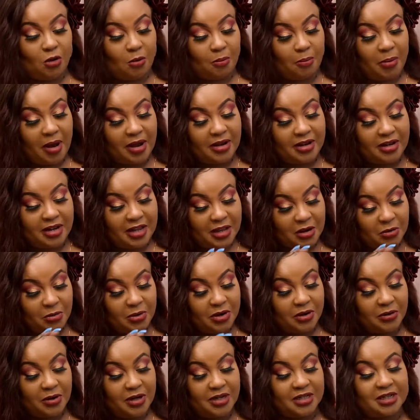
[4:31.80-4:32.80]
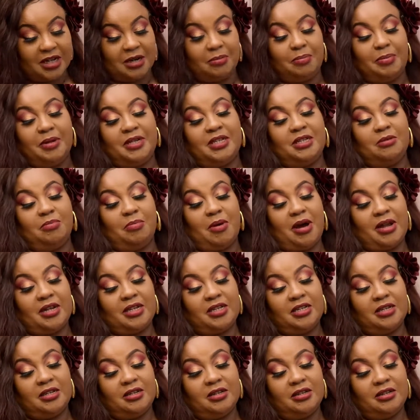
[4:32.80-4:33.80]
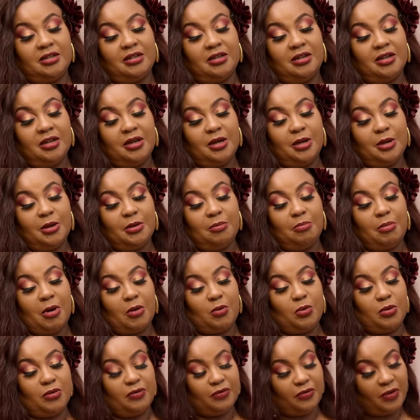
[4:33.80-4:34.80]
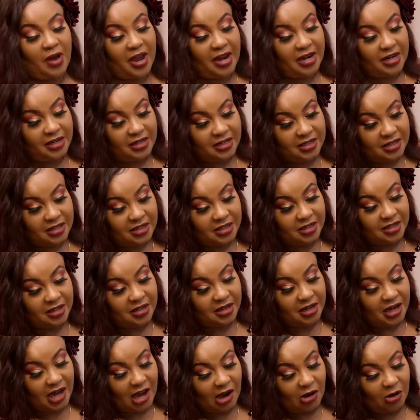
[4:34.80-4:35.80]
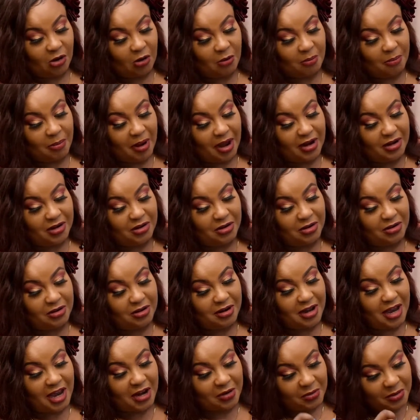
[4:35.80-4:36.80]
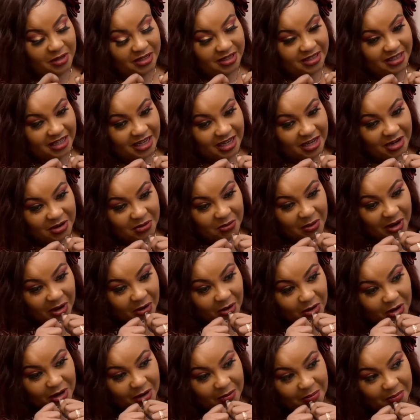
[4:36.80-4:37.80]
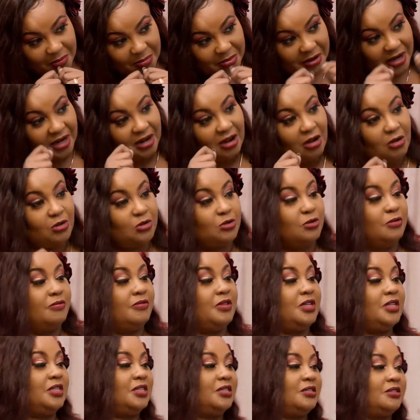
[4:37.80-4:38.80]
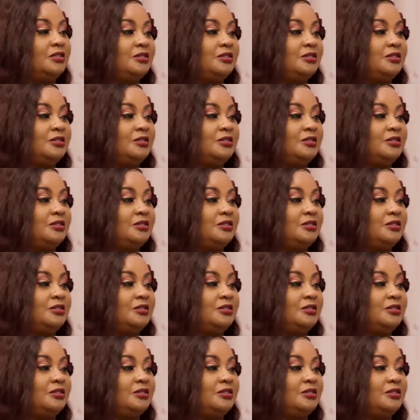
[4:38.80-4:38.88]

companion, then we create a pity party, but we find a companion and we say, we're gonna break out of this.